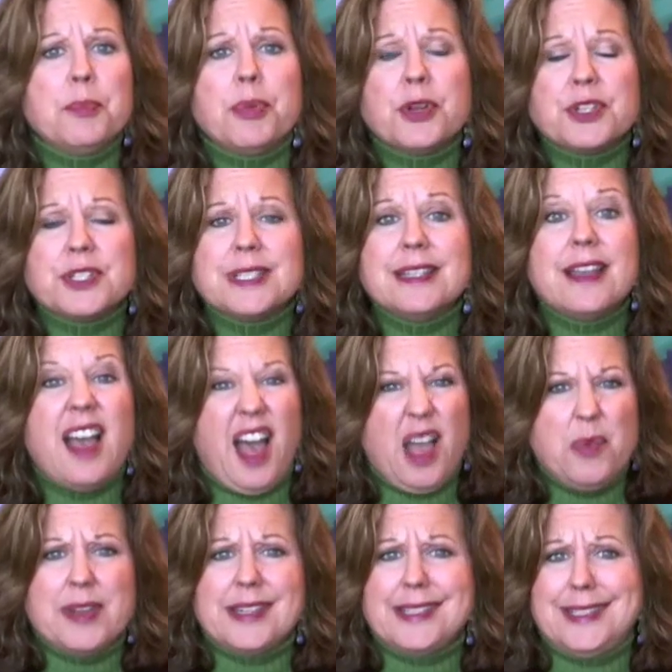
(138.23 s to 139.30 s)
Personally,
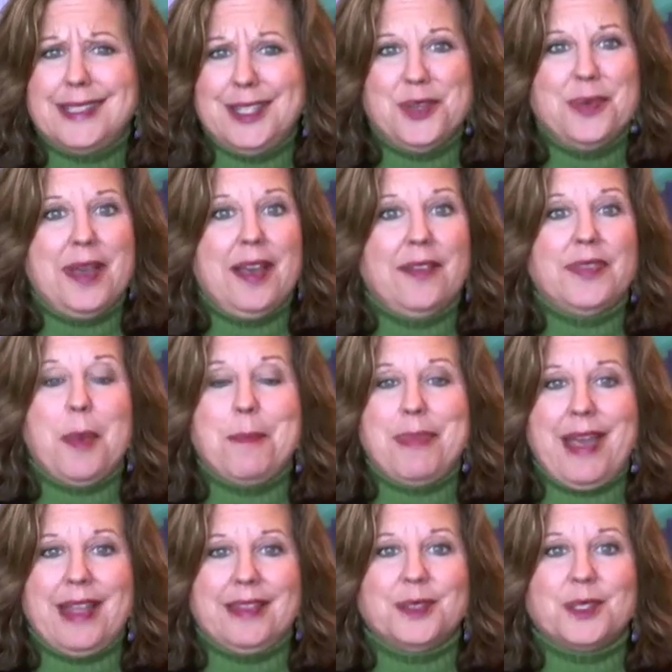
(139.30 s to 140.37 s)
I want to see you have that
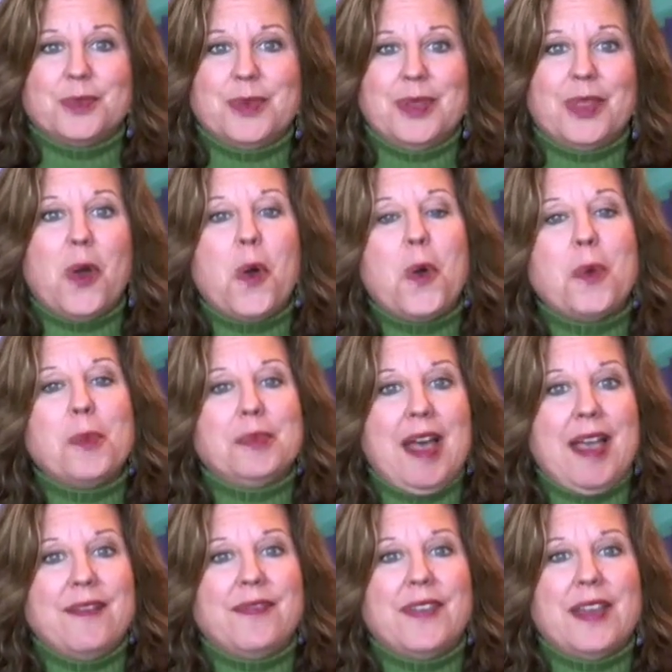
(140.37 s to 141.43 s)
balance with home
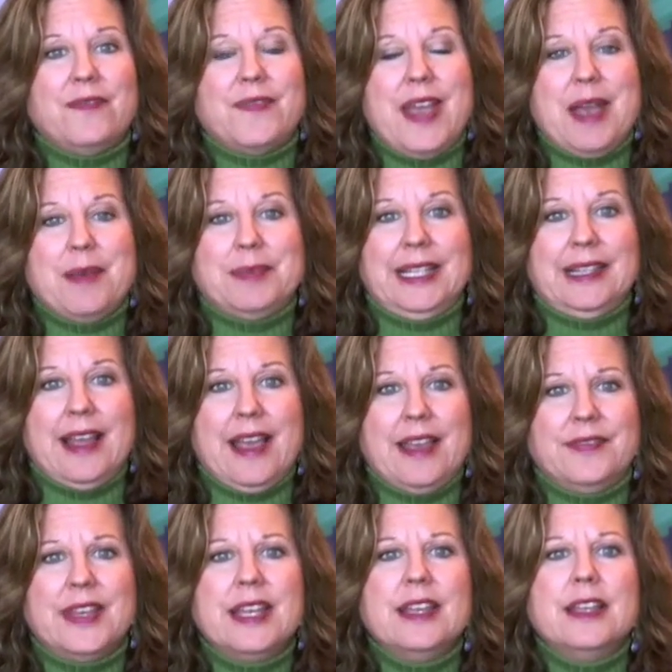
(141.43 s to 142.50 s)
life and family life.